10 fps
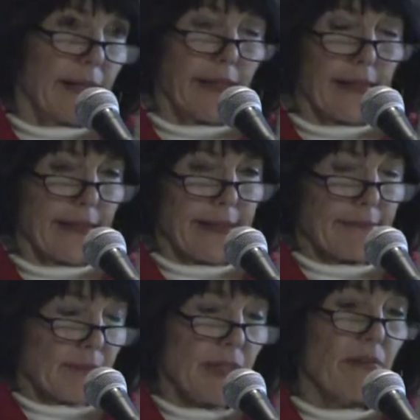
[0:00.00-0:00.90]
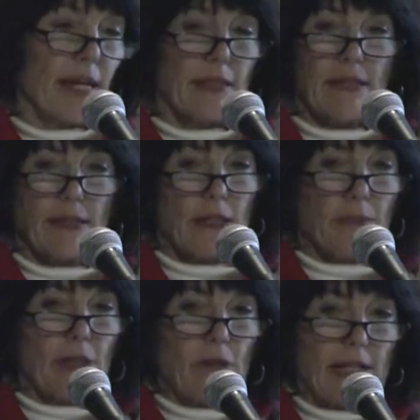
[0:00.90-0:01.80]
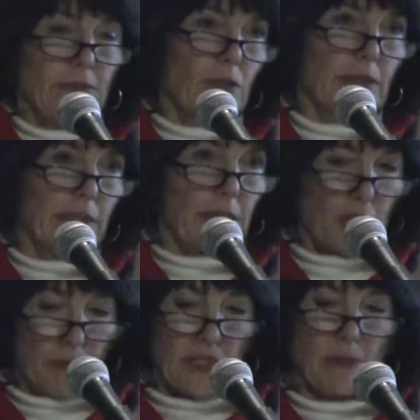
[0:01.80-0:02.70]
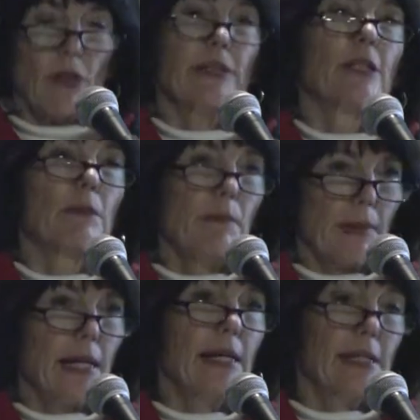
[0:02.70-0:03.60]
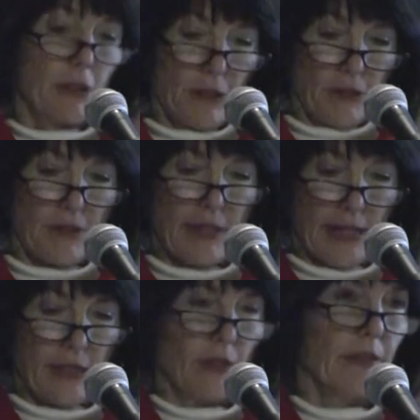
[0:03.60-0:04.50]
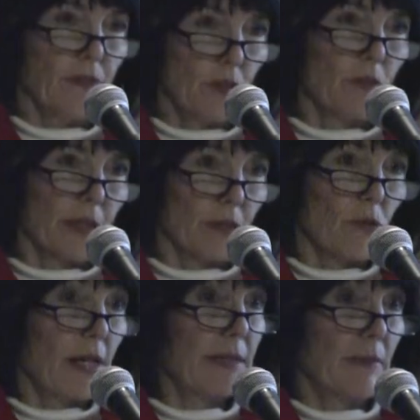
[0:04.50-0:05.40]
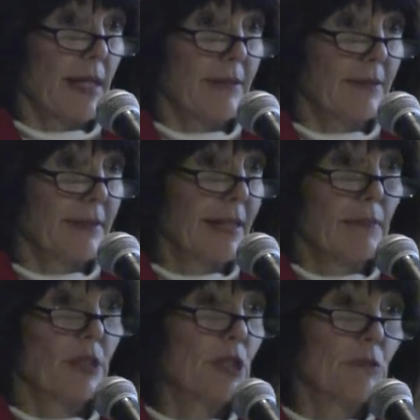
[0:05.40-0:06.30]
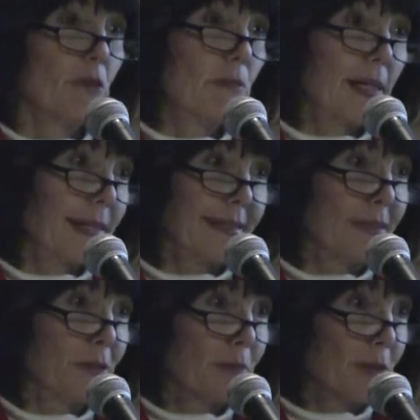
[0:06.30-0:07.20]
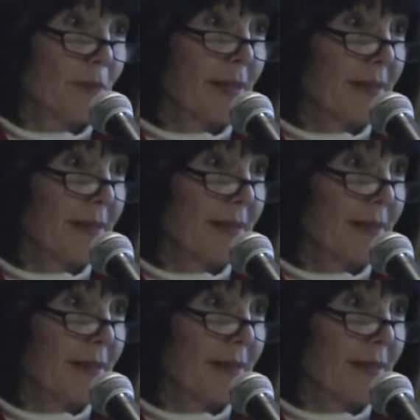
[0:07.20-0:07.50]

at a uh, event, you know, my wife over there, she would come over here and buy your cider if you were in a wine bottle, but she won't buy it in your beer